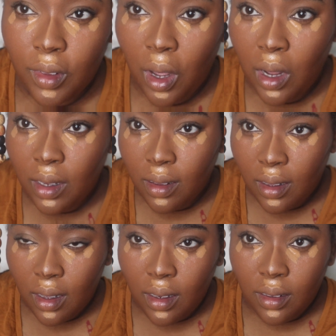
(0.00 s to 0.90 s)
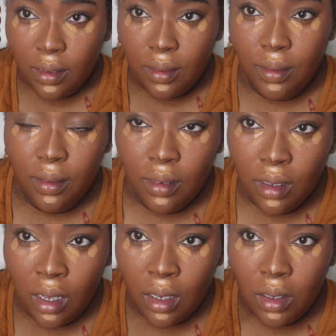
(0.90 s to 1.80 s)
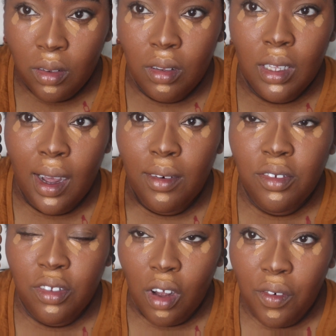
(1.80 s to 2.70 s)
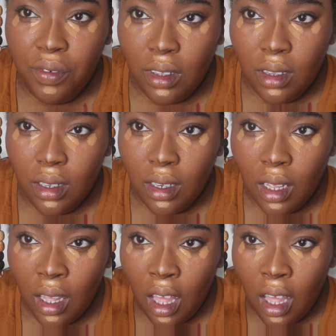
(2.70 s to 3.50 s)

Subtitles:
I understand. You see how soft it look?